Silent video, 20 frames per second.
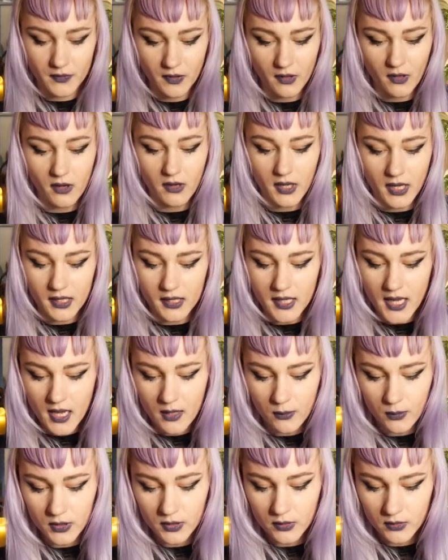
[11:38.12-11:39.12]
okay, yeah,
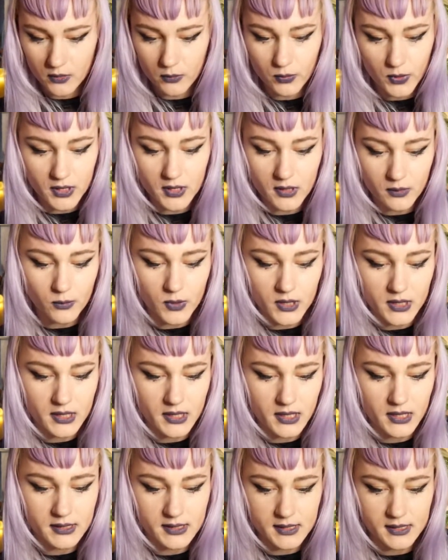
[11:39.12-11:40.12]
when
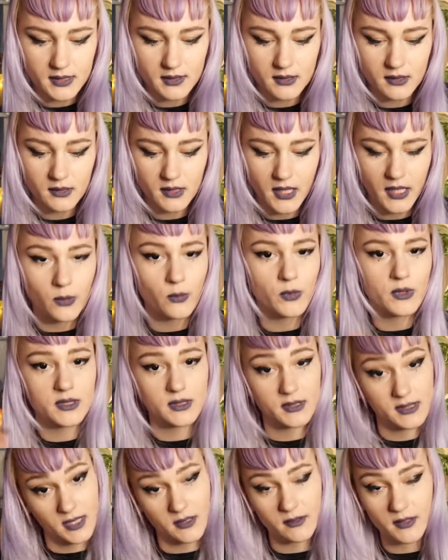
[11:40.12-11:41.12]
these when
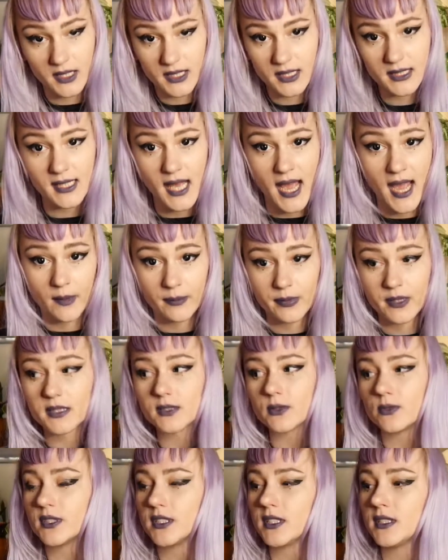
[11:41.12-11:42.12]
stuff like this happens,
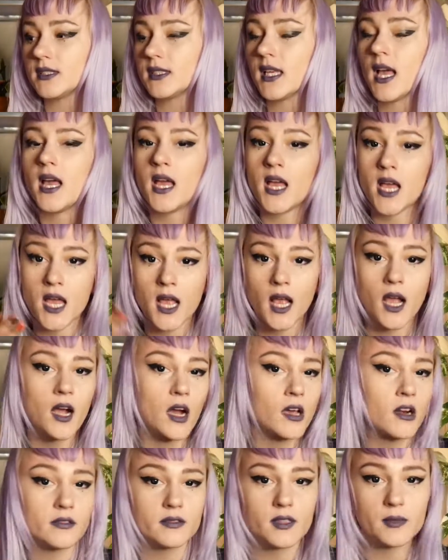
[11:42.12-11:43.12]
we just
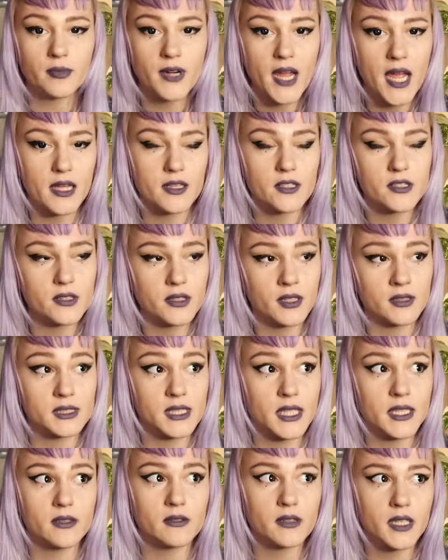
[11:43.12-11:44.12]
cut off the branch. And I was
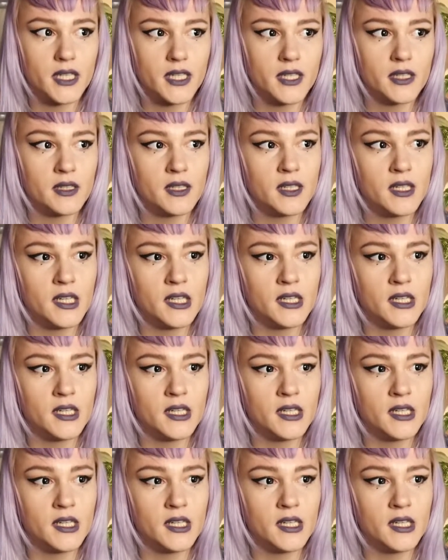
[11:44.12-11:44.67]
like, okay.